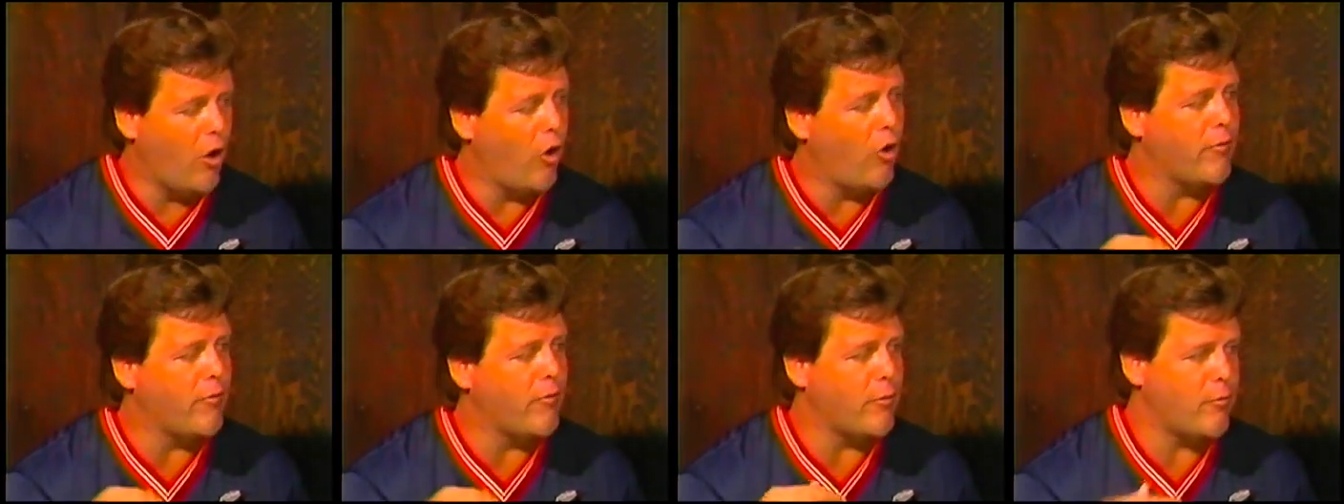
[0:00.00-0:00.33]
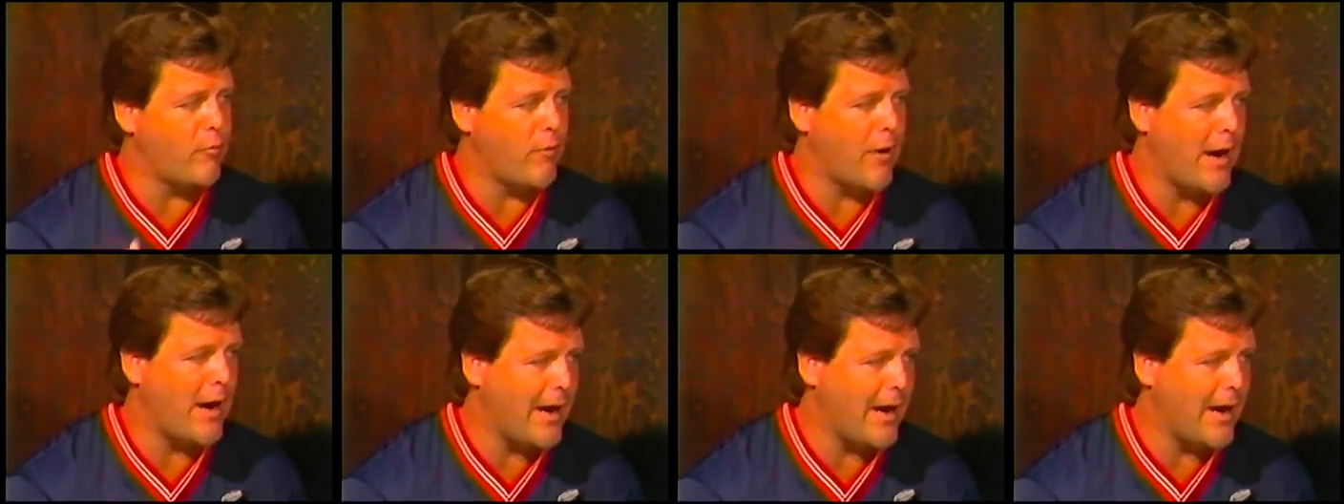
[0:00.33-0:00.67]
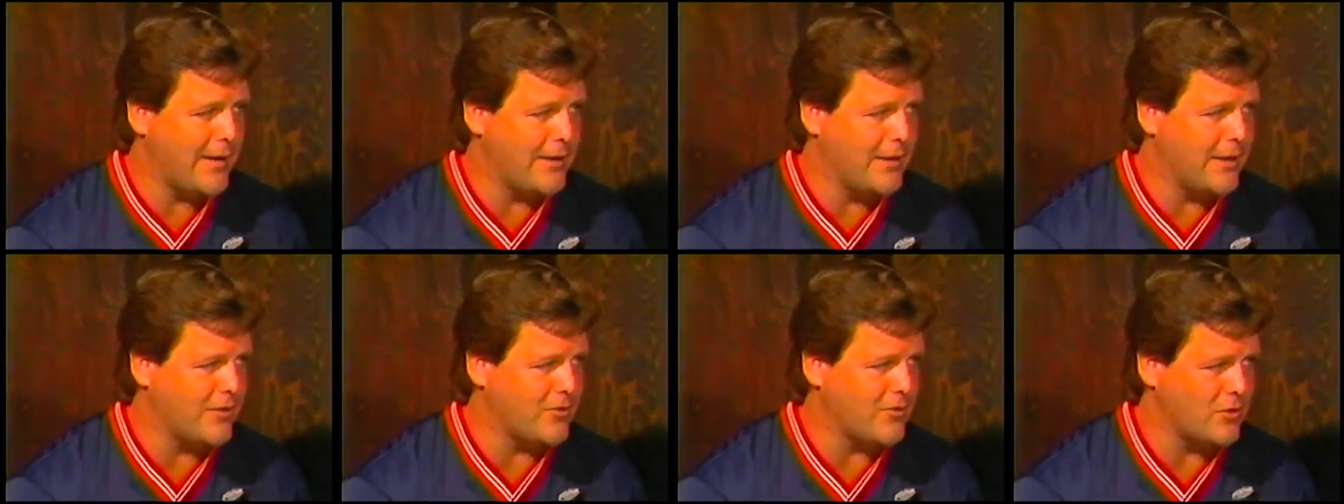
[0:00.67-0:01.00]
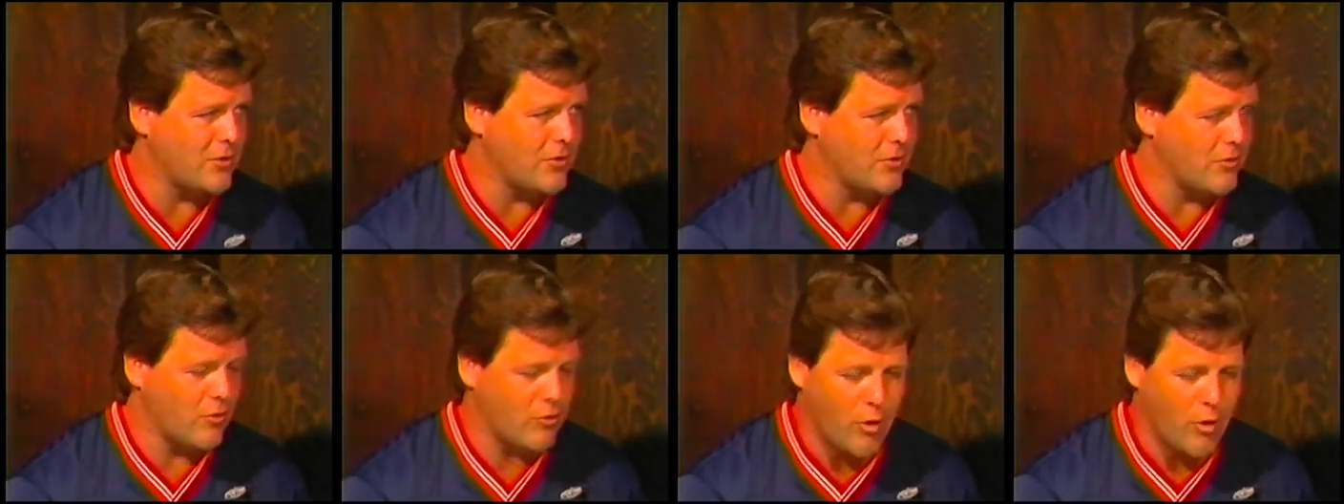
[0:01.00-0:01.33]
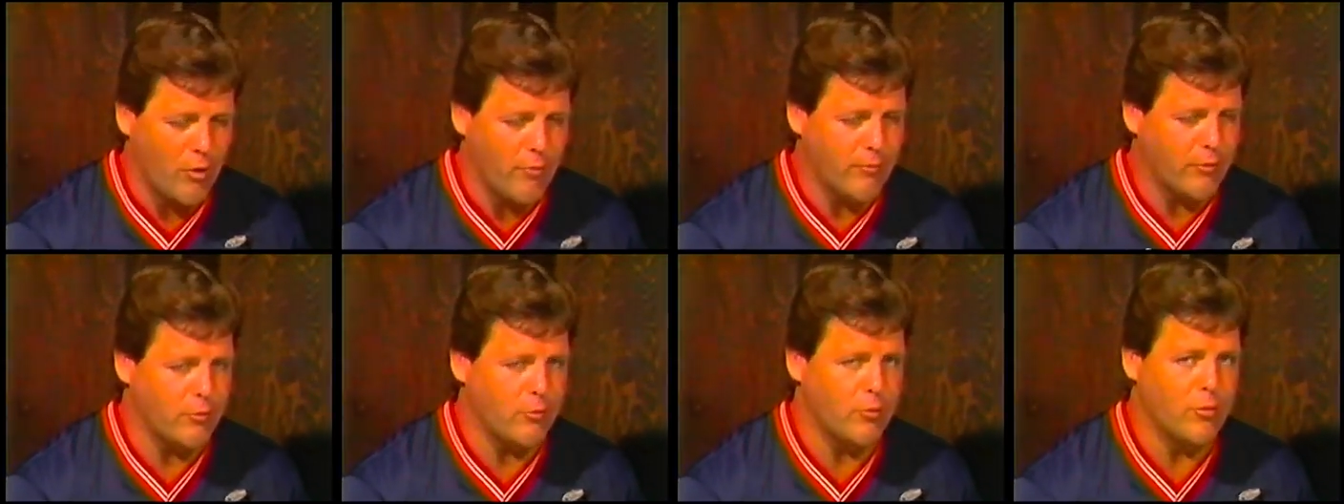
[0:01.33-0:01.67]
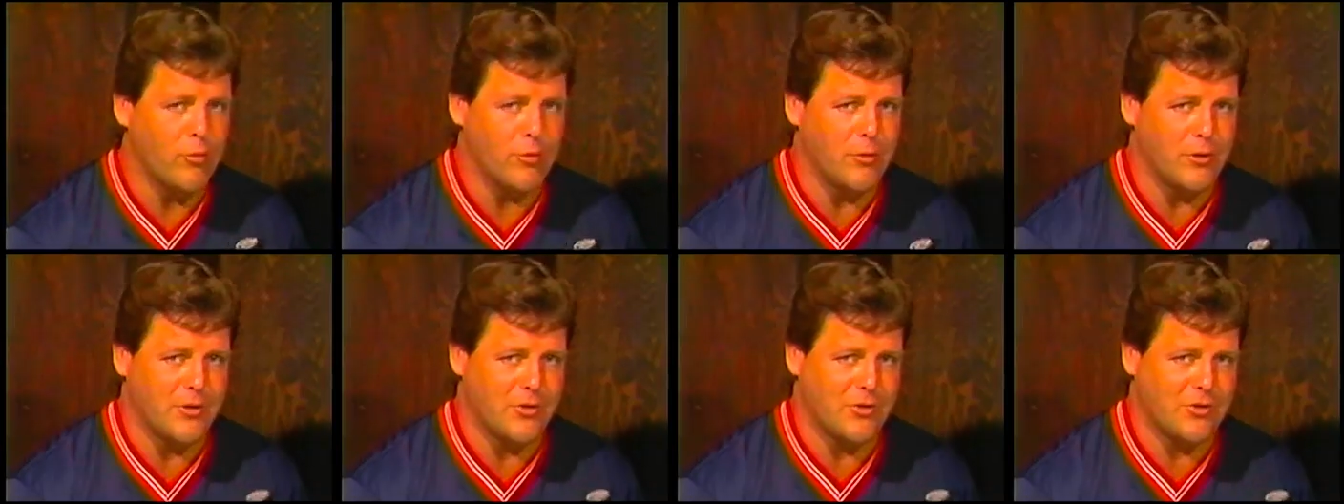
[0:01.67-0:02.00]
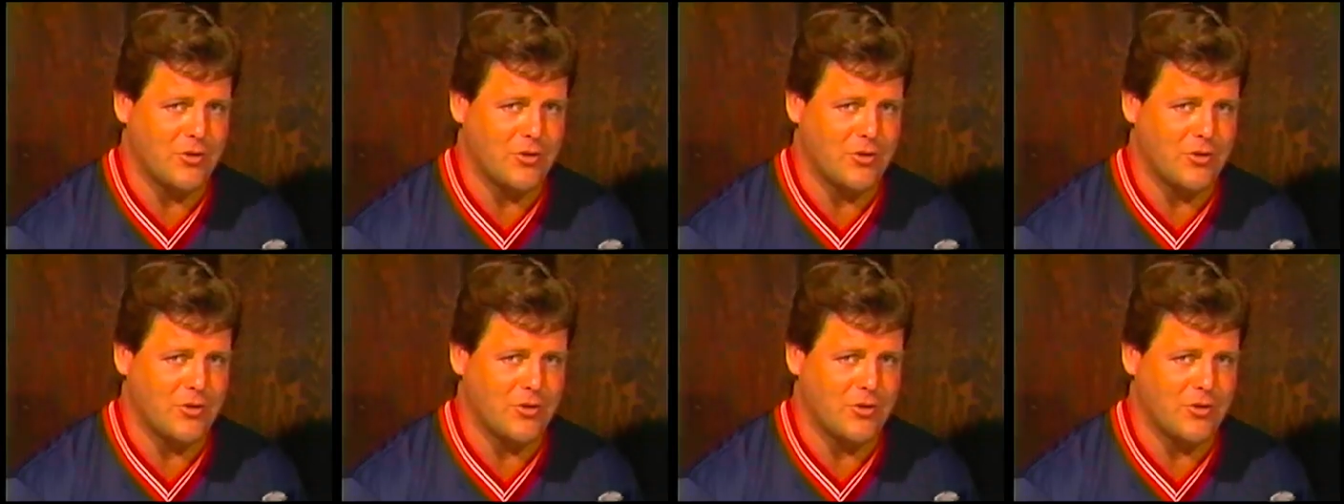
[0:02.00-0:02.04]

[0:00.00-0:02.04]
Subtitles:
override this or overrule this